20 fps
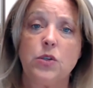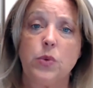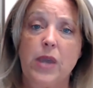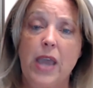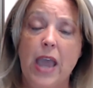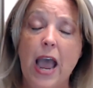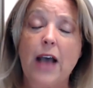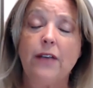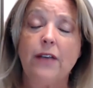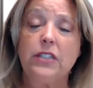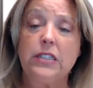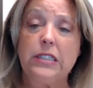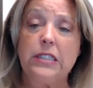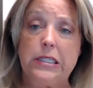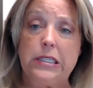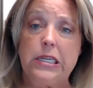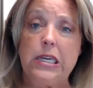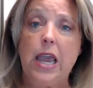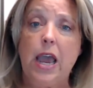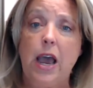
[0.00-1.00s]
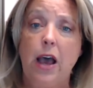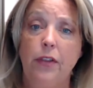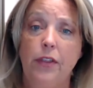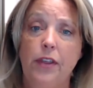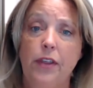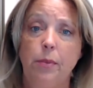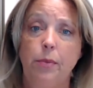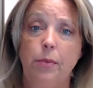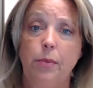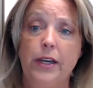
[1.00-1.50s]
We have to see how
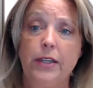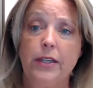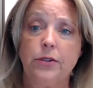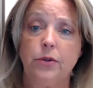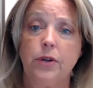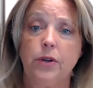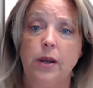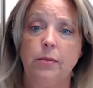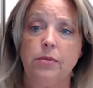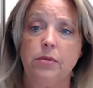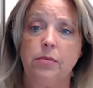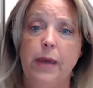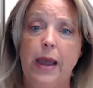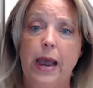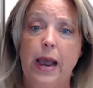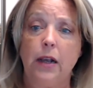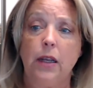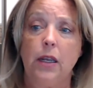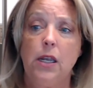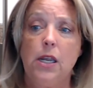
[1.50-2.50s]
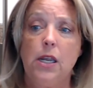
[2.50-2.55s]
the appraisal comes back.